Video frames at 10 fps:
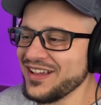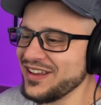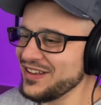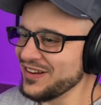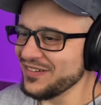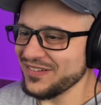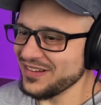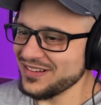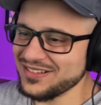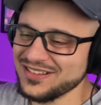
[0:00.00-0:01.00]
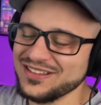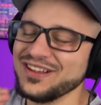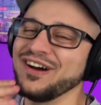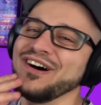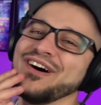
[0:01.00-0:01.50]
You don't.
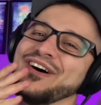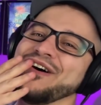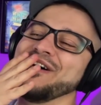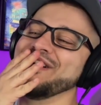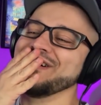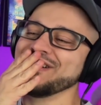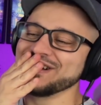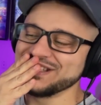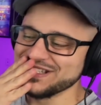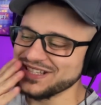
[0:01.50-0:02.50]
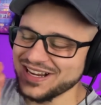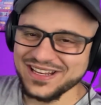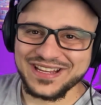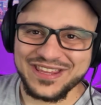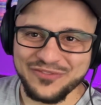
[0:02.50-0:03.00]
No. She's not
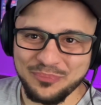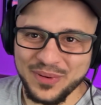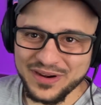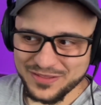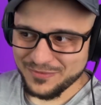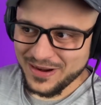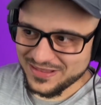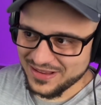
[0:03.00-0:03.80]
gonna give birth right